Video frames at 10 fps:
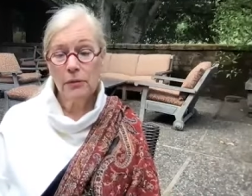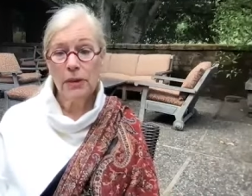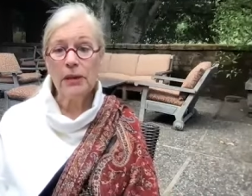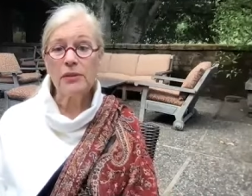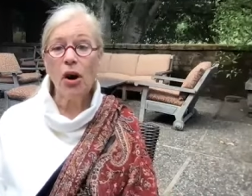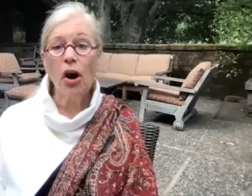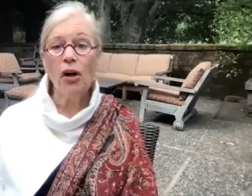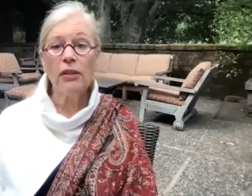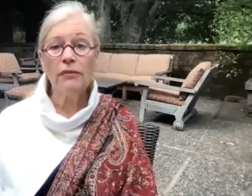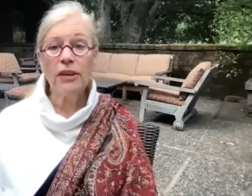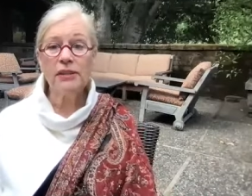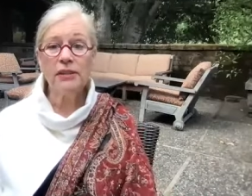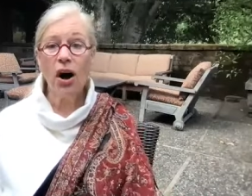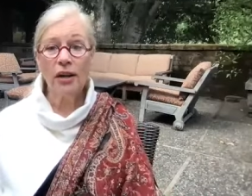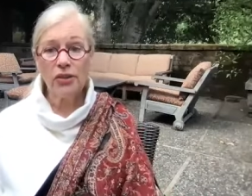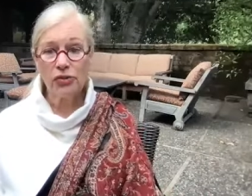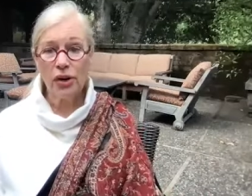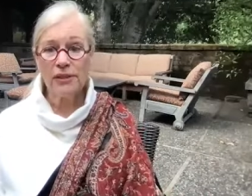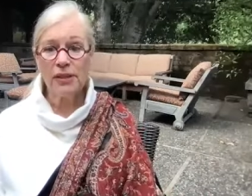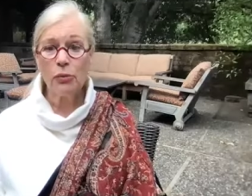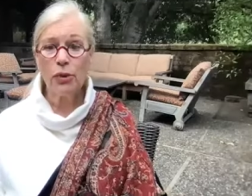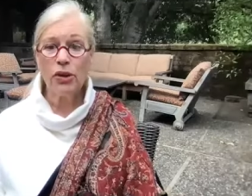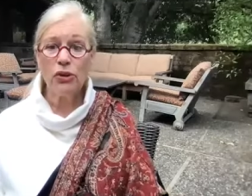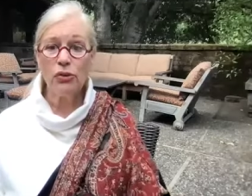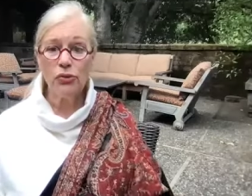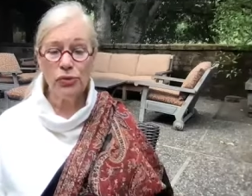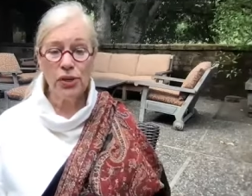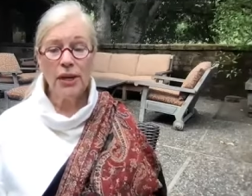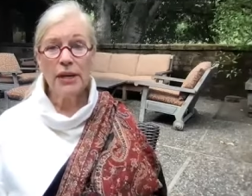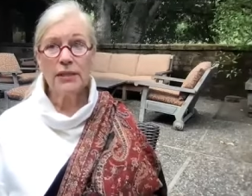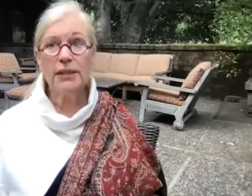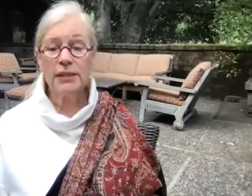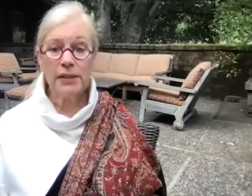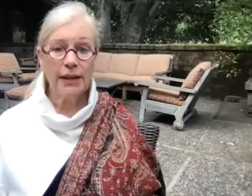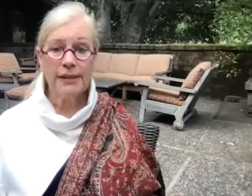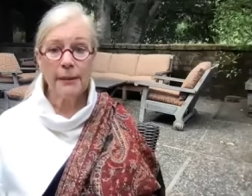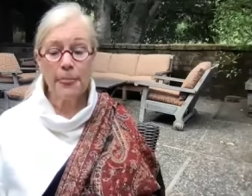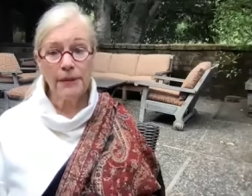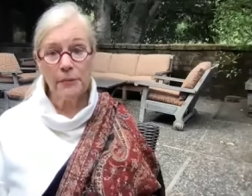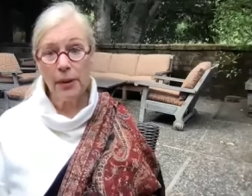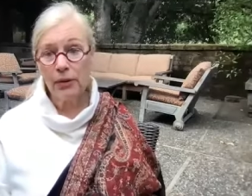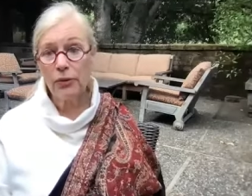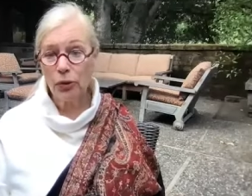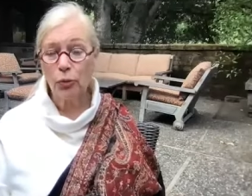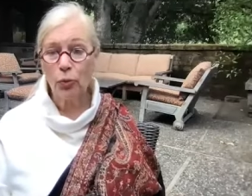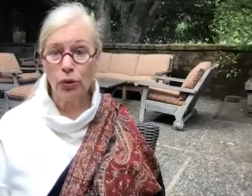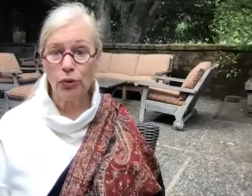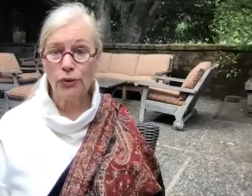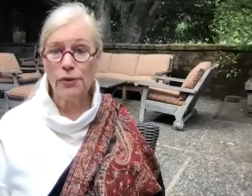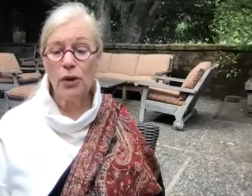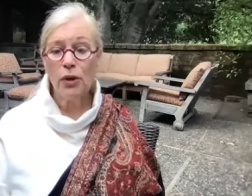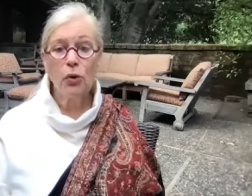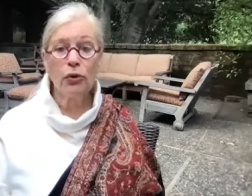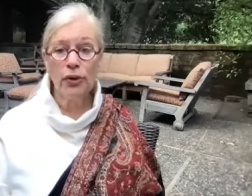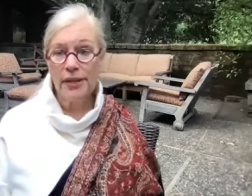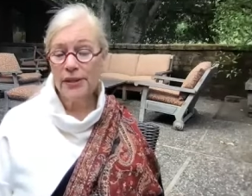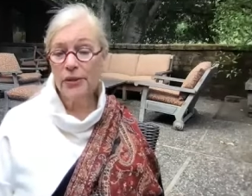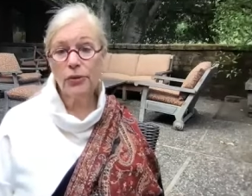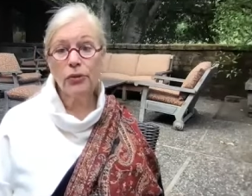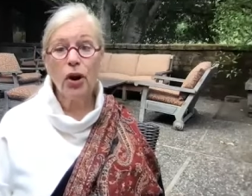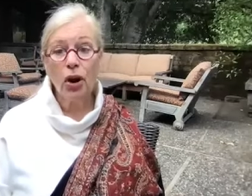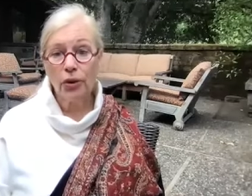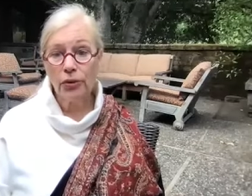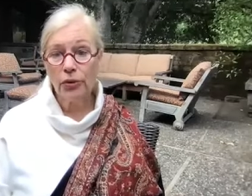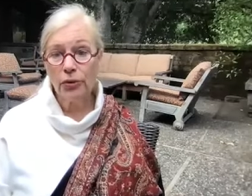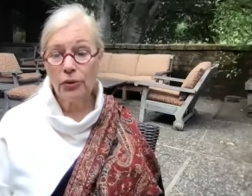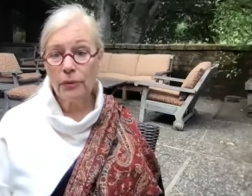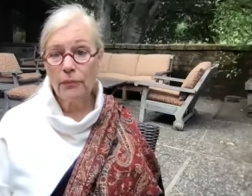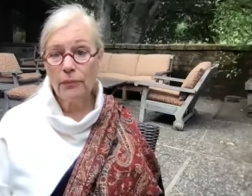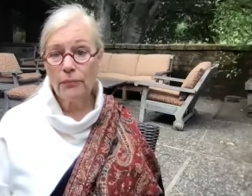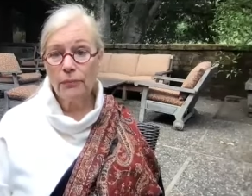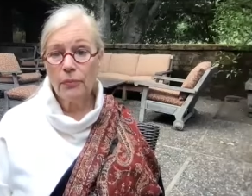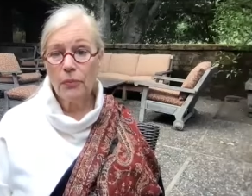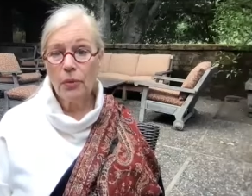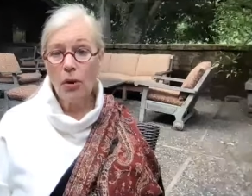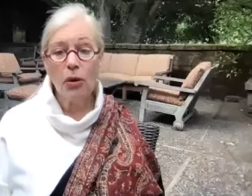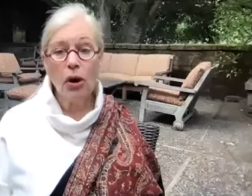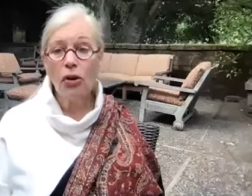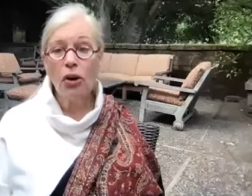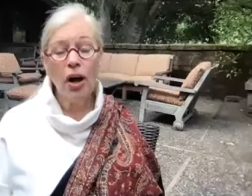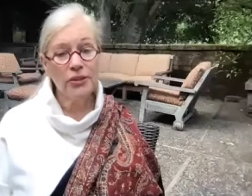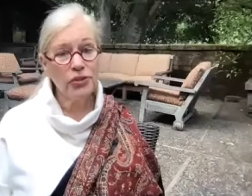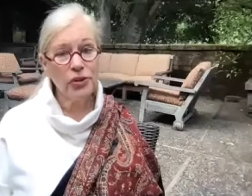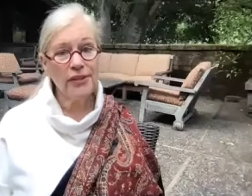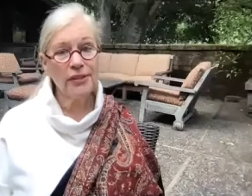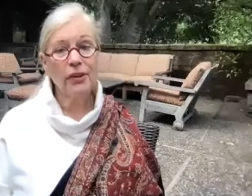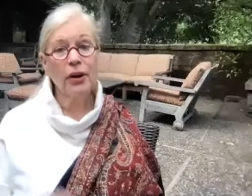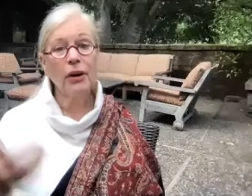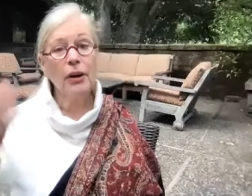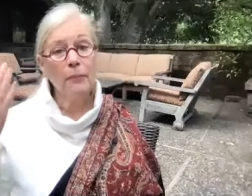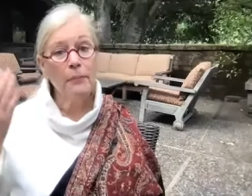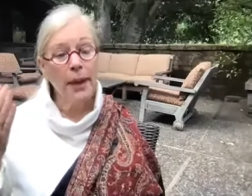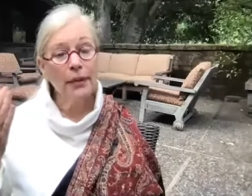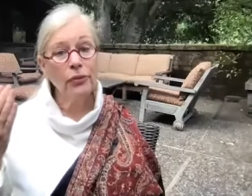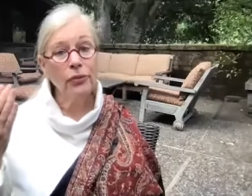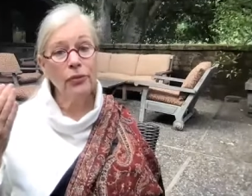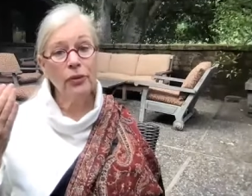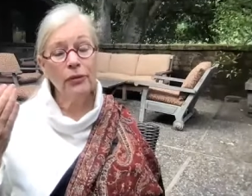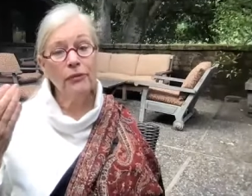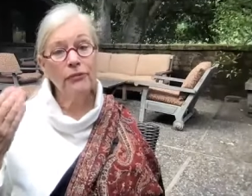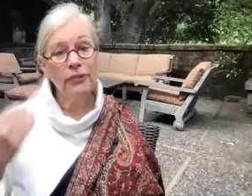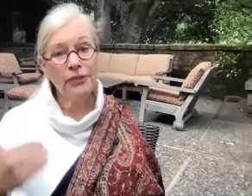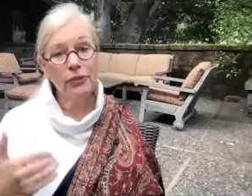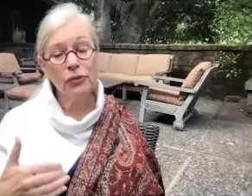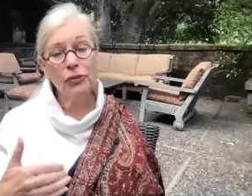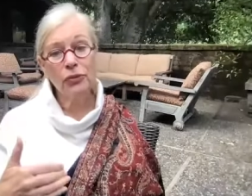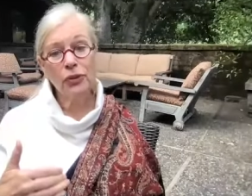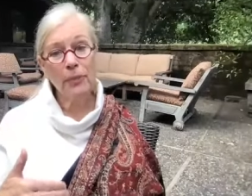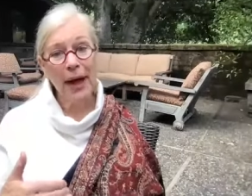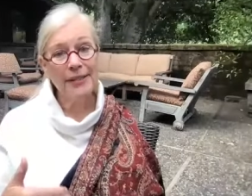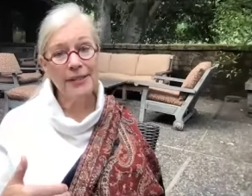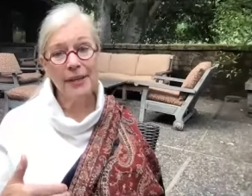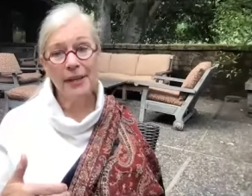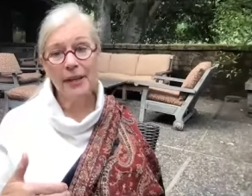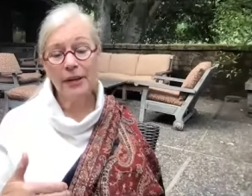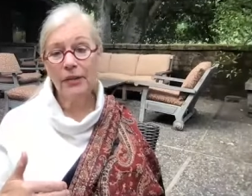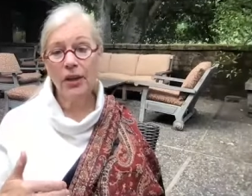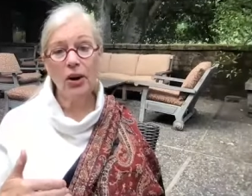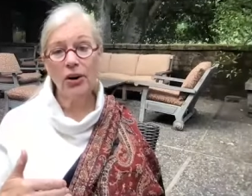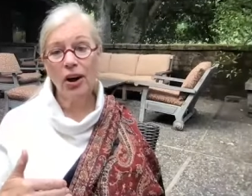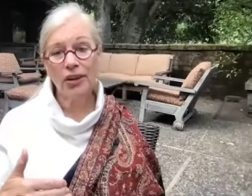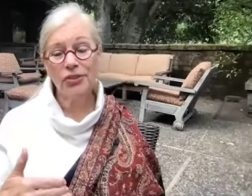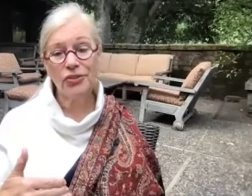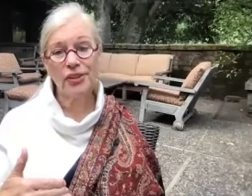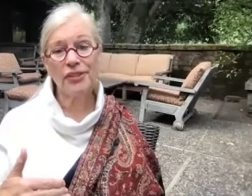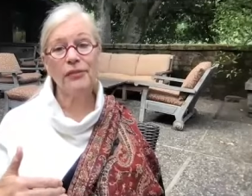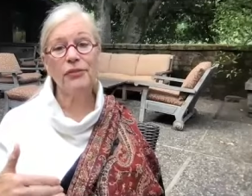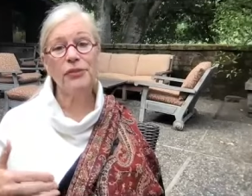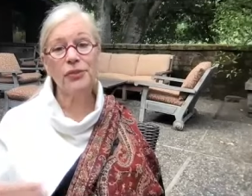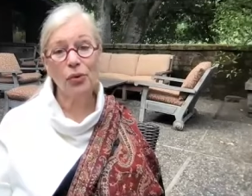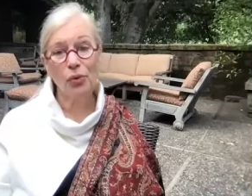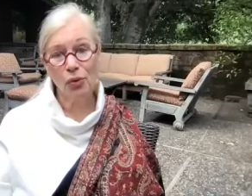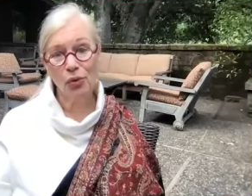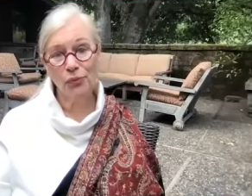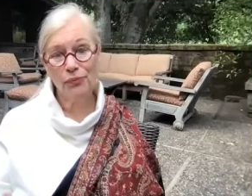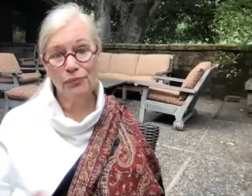because all of these constructs that we use to decide something's better or worse or easier or harder are all constructs of our mental physical capacity they aren't constructs of the soul